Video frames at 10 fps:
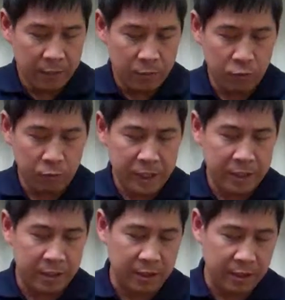More
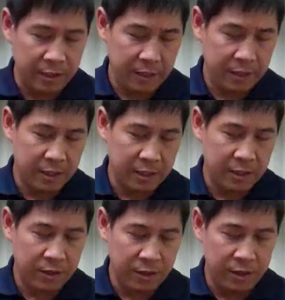recently,
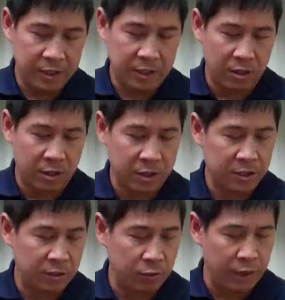this is
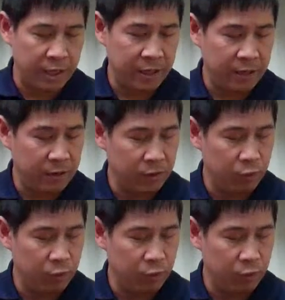also the way